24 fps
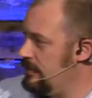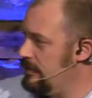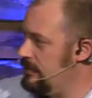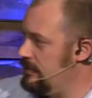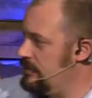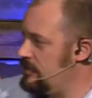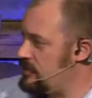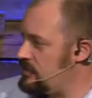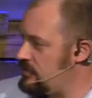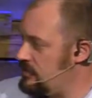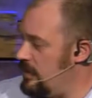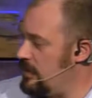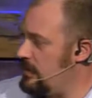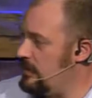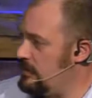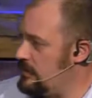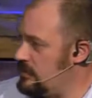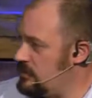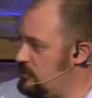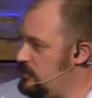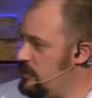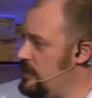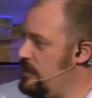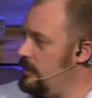The struggle
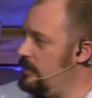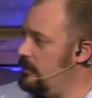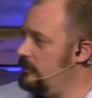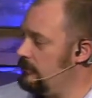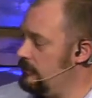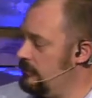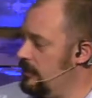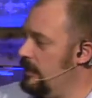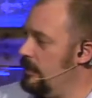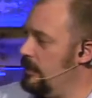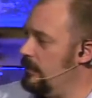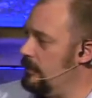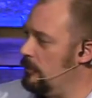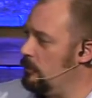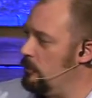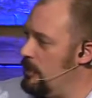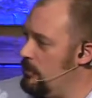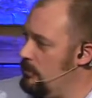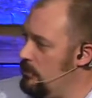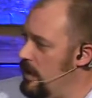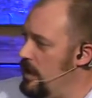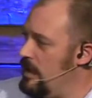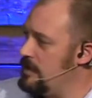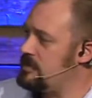is real. We
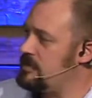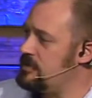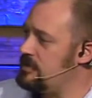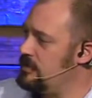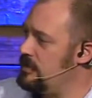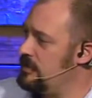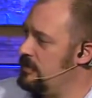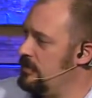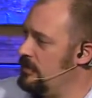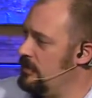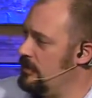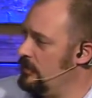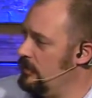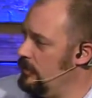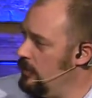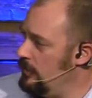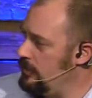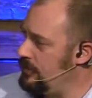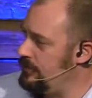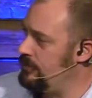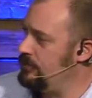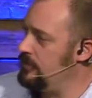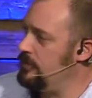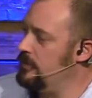must go
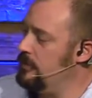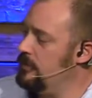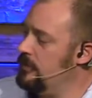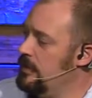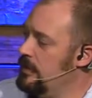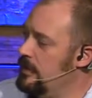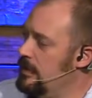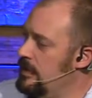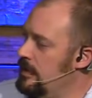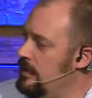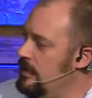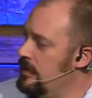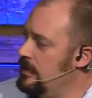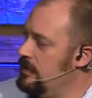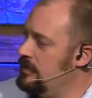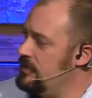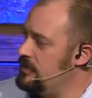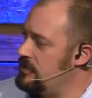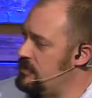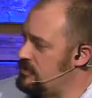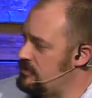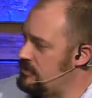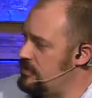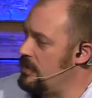through
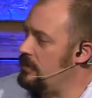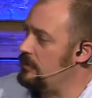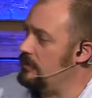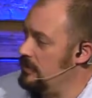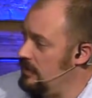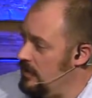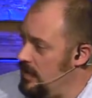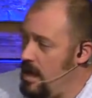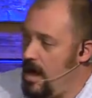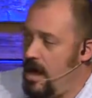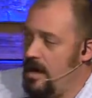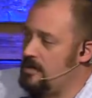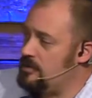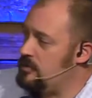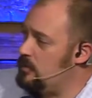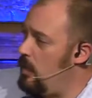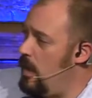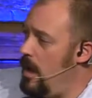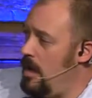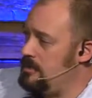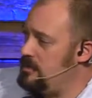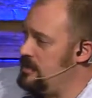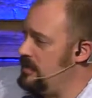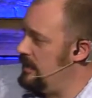this struggle. And God is
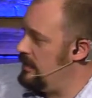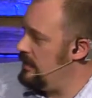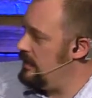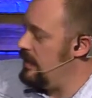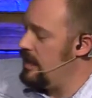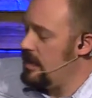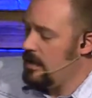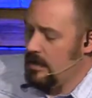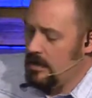watching it.